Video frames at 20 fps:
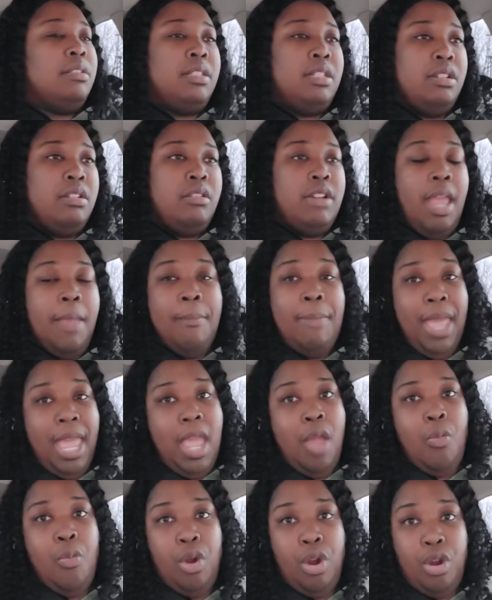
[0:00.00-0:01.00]
you know that
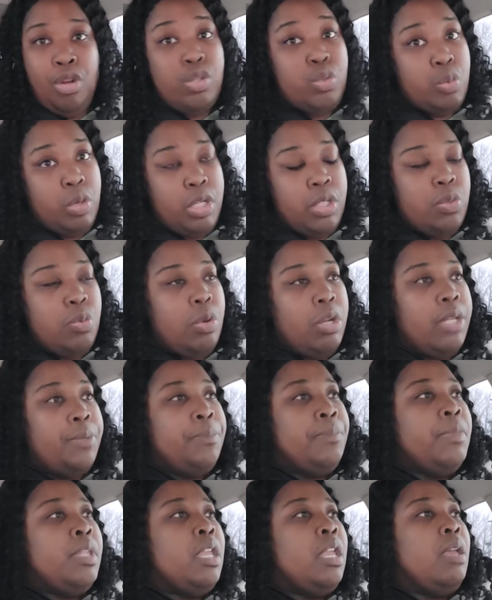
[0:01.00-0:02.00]
bad word 2020
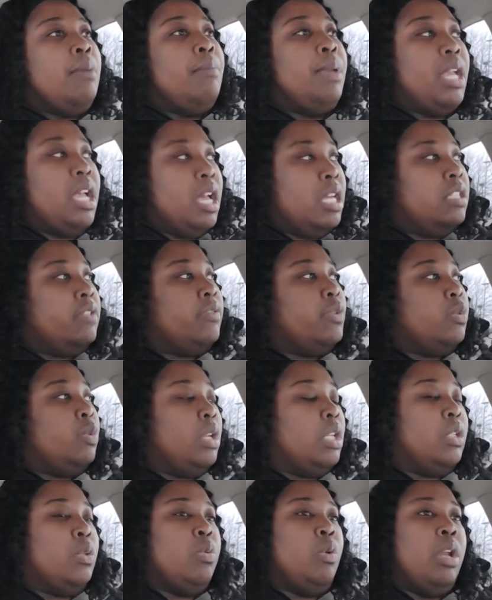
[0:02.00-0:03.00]
because of
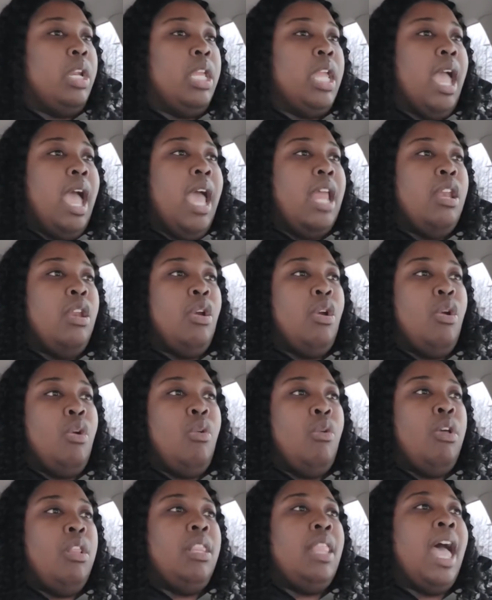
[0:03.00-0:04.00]
2020, I
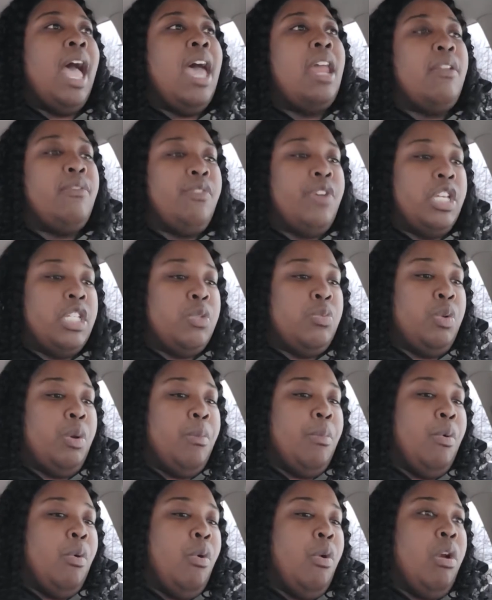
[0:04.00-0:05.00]
know a lot of us were
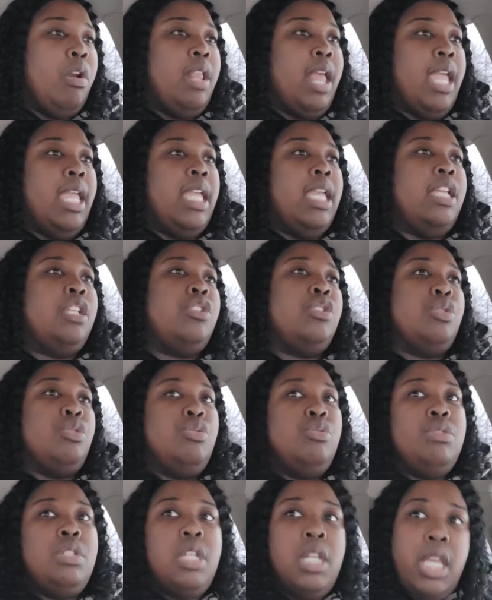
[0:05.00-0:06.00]
more like in
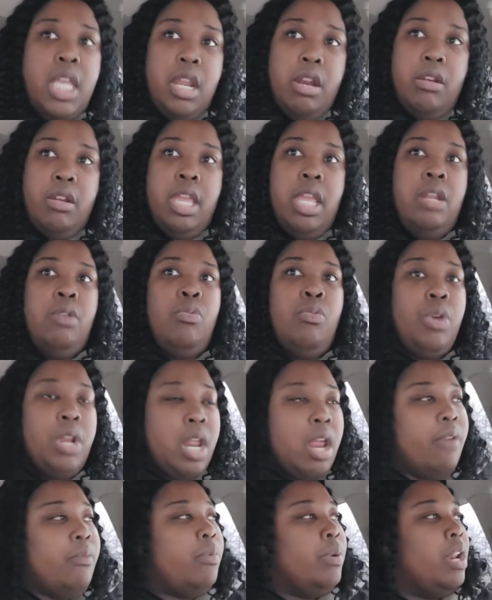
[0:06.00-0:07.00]
tune to the internet and
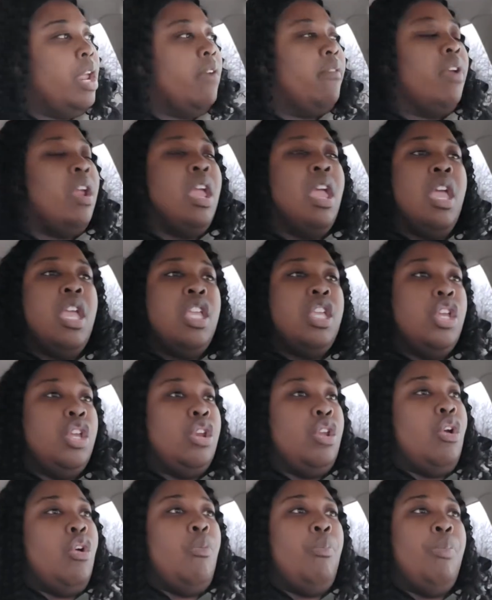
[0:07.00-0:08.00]
whatever, whatever, you
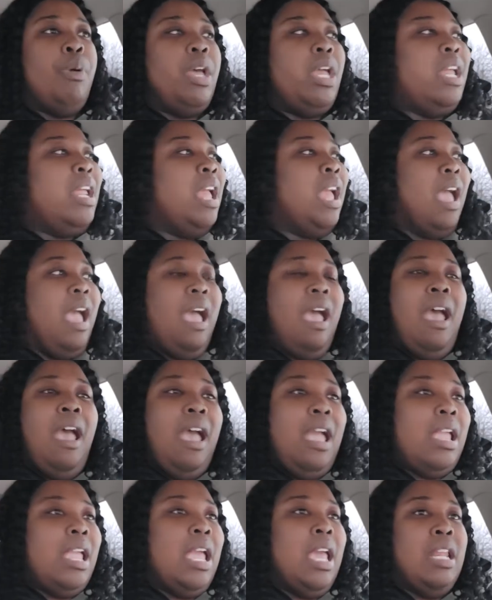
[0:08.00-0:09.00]
know, but
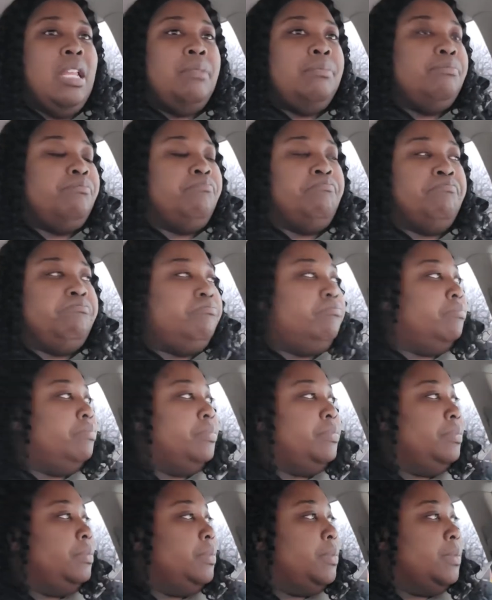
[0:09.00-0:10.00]
I gotta, mm -mm.